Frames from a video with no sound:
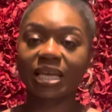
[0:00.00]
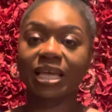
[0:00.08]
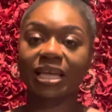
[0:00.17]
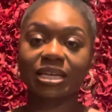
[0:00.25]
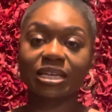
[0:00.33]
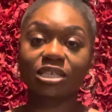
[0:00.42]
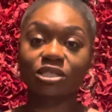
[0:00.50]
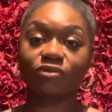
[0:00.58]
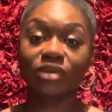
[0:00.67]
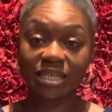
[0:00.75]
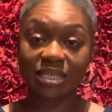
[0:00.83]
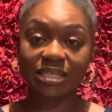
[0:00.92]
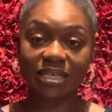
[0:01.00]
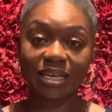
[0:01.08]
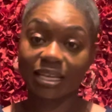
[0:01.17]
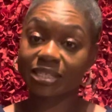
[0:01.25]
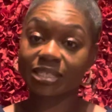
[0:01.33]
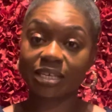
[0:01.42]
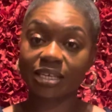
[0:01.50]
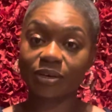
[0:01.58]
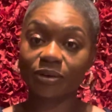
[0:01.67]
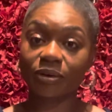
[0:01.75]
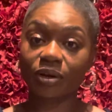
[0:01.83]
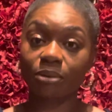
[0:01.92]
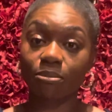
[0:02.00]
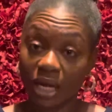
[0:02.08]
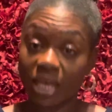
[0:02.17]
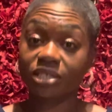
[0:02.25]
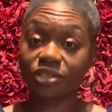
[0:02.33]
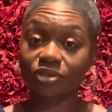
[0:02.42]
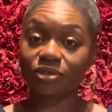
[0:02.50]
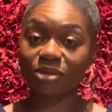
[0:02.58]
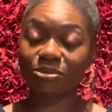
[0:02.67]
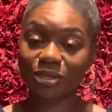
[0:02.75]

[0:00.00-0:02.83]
and it is releasing into your bloodstream.